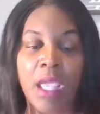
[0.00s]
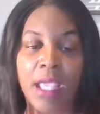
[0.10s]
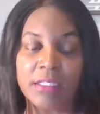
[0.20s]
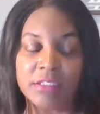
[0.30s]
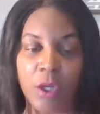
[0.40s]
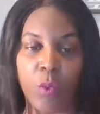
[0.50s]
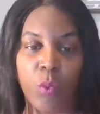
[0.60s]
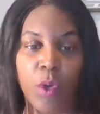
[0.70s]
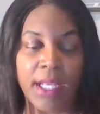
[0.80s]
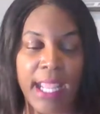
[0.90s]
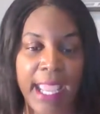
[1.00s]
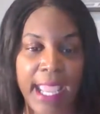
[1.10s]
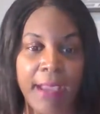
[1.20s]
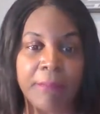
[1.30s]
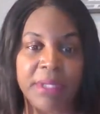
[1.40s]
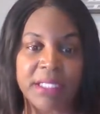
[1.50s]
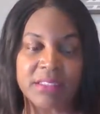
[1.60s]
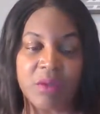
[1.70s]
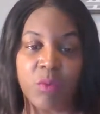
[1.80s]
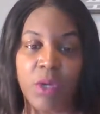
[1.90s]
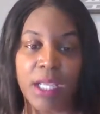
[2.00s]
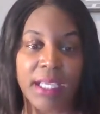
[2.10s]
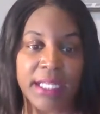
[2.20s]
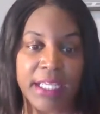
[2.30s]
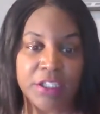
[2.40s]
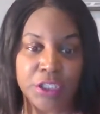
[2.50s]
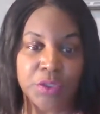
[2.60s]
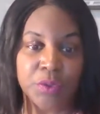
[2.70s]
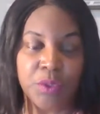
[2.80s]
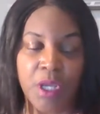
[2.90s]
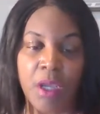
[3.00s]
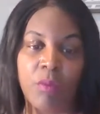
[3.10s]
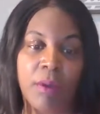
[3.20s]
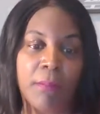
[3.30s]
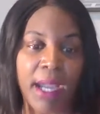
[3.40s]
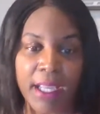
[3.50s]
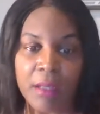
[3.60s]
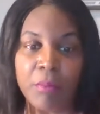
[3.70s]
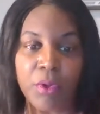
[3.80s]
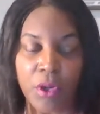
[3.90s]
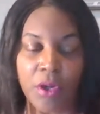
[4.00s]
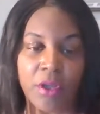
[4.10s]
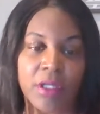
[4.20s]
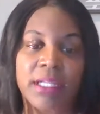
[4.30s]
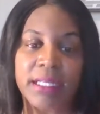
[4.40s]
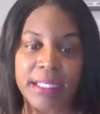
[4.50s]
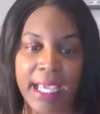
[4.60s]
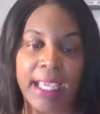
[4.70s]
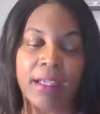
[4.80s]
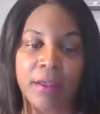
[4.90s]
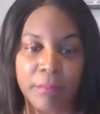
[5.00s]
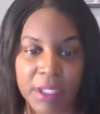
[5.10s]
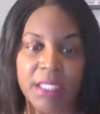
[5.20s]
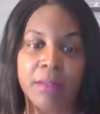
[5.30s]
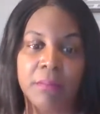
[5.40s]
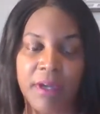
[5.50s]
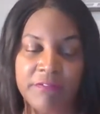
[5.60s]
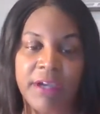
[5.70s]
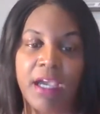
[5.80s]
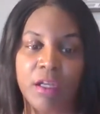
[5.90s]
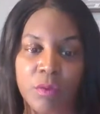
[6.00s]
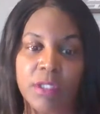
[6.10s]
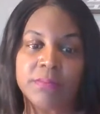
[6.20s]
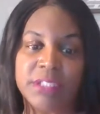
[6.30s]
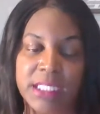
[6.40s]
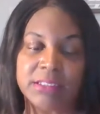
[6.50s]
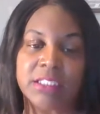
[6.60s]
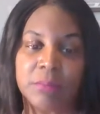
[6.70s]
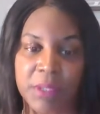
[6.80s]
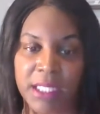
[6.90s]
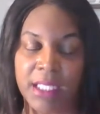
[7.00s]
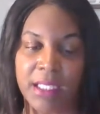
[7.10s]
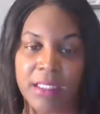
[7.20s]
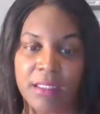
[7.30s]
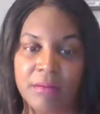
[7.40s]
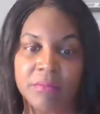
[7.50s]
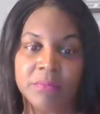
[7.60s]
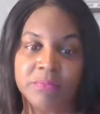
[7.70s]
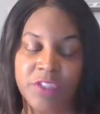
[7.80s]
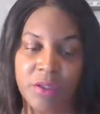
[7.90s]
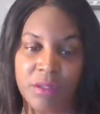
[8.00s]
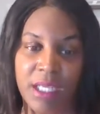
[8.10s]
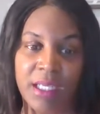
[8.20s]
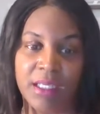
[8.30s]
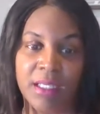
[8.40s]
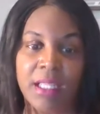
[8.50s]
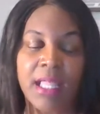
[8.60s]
And so, what happens and what can I do when my employer did not complete my follow up testing plan? Okay,